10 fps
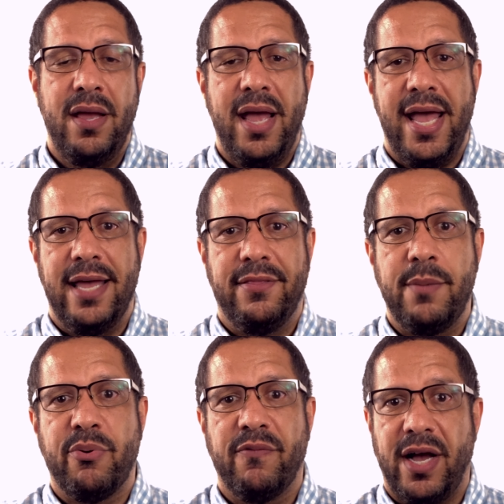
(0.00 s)
and they
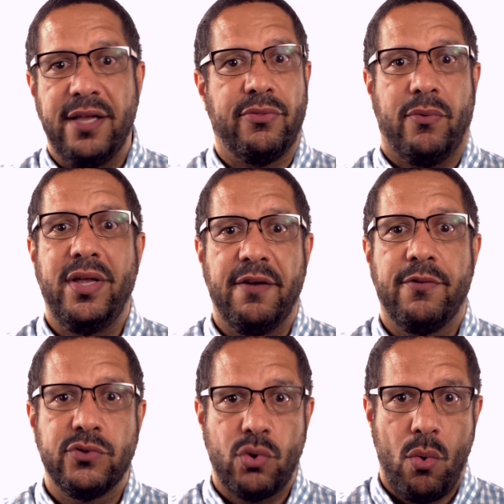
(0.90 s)
provide 3
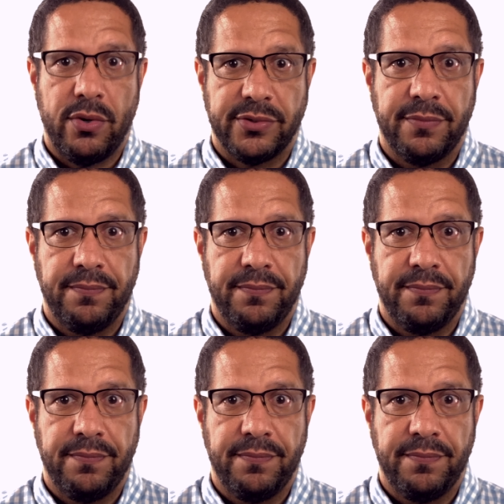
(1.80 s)
different scores.